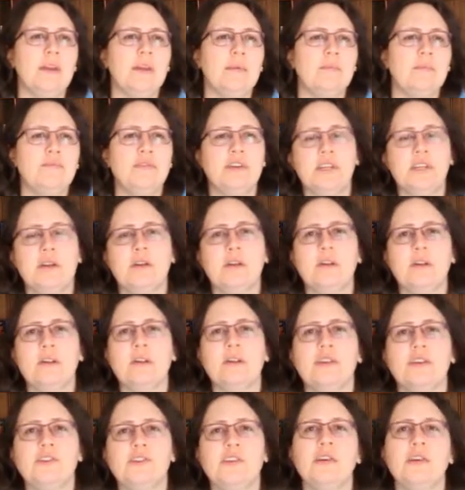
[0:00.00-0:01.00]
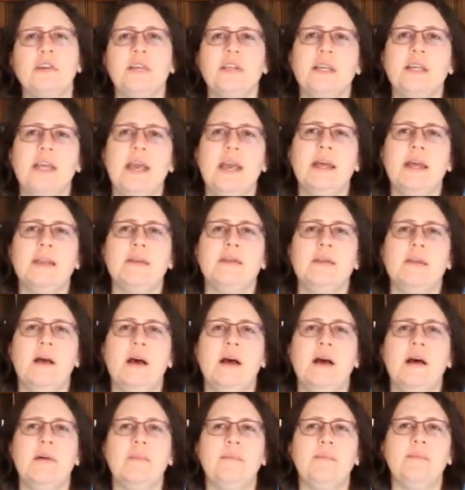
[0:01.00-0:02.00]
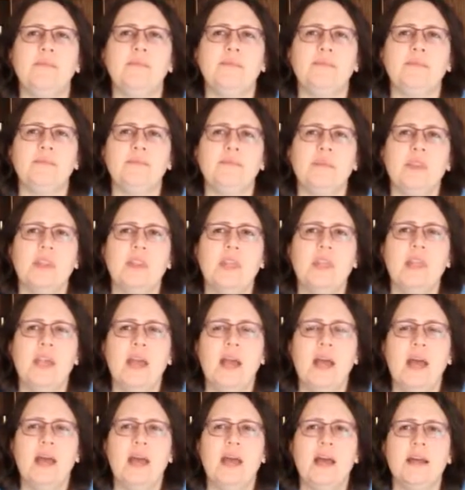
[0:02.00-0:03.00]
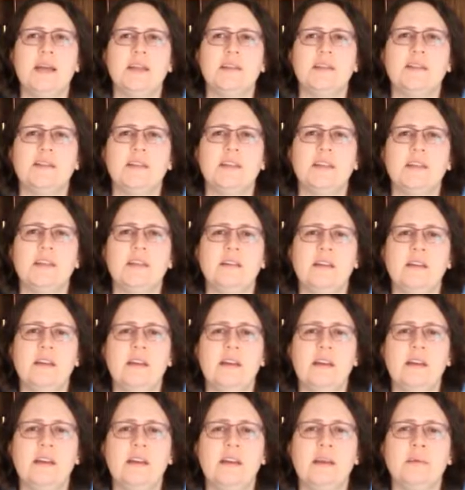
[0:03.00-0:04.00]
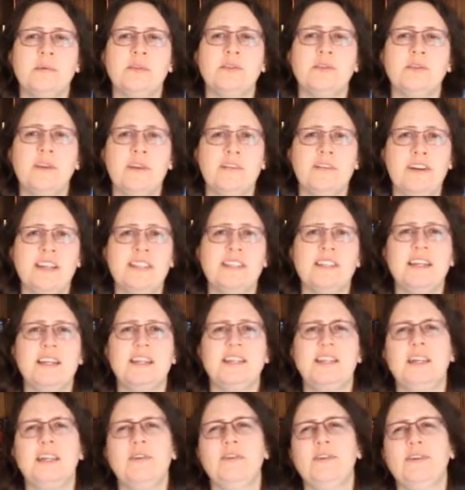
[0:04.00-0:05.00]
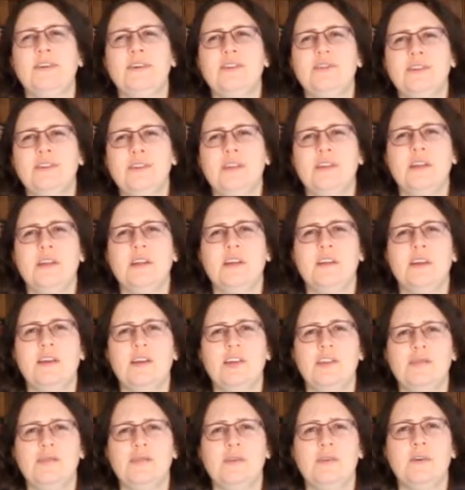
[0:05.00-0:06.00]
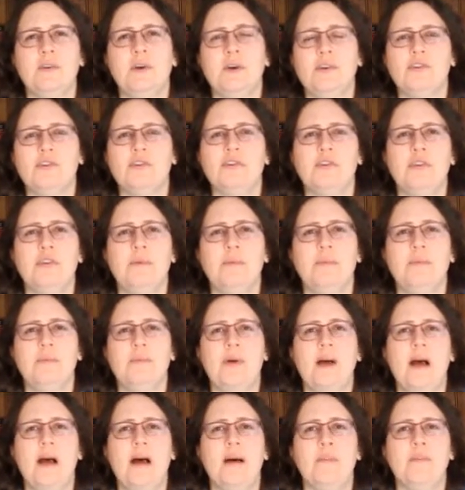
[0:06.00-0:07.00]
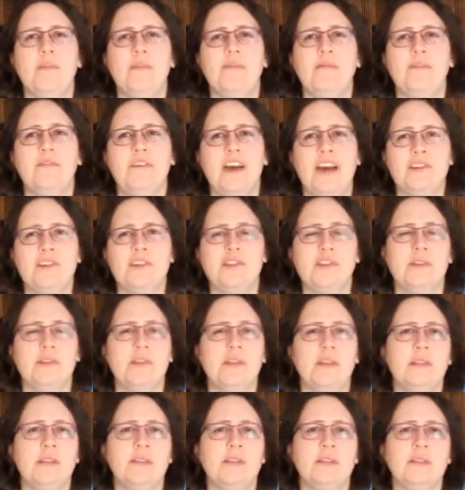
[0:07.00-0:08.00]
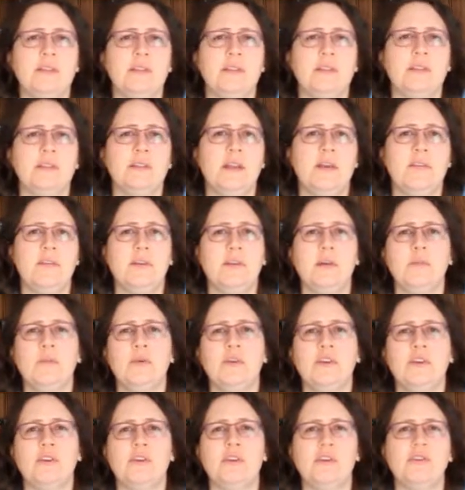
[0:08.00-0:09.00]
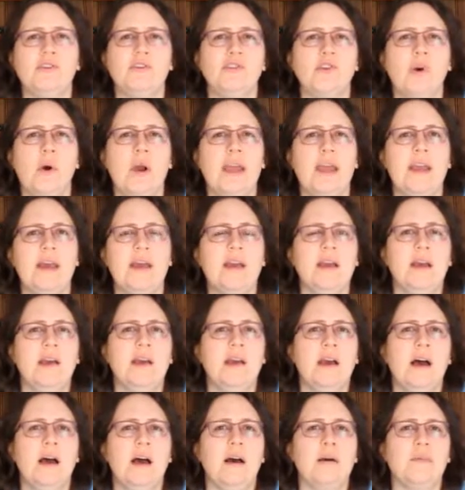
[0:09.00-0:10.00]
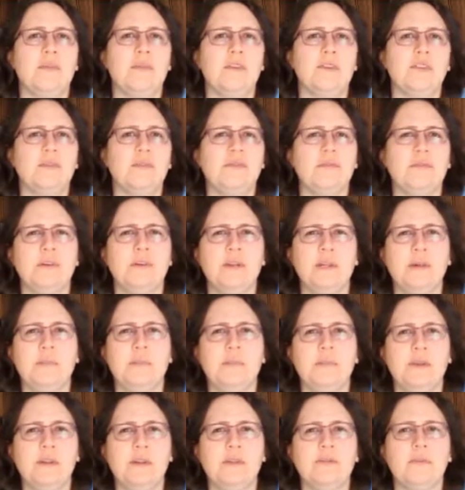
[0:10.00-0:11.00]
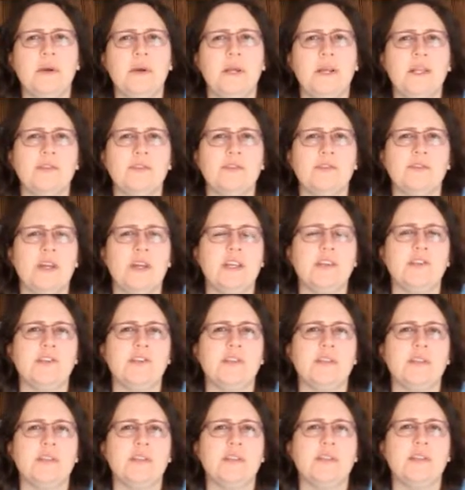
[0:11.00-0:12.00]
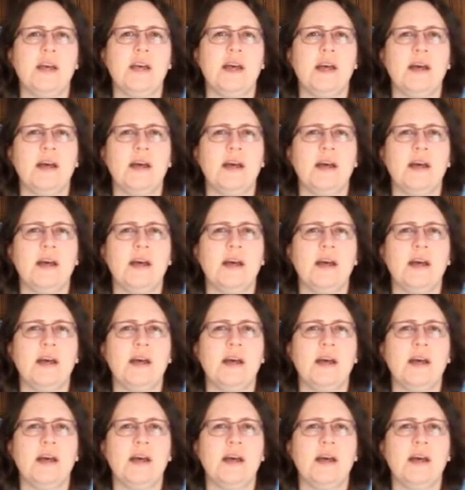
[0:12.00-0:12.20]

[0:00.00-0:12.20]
Pretty chronological again, and it was really fascinating. If you're interested in the history of costume and fashion, then this is definitely a book you'd enjoy. Lots of really beautiful illustrations,